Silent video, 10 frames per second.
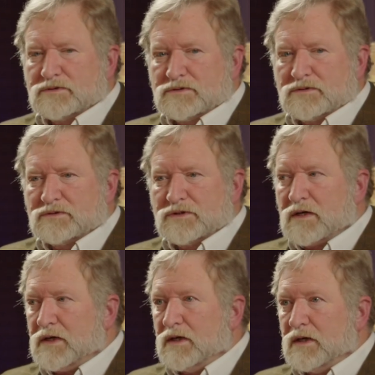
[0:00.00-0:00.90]

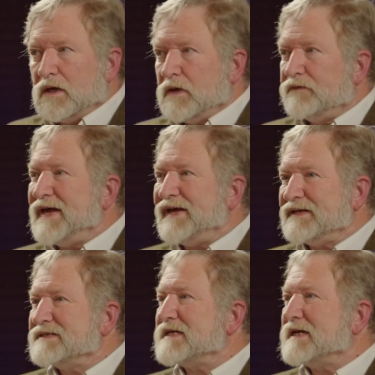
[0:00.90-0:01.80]
Sorry. That
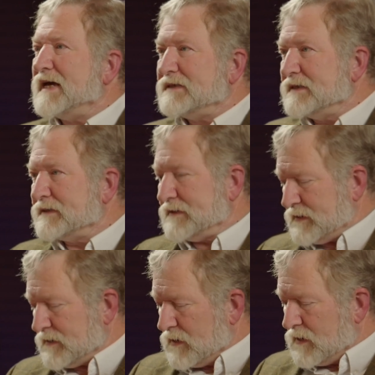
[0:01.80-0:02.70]
is an identity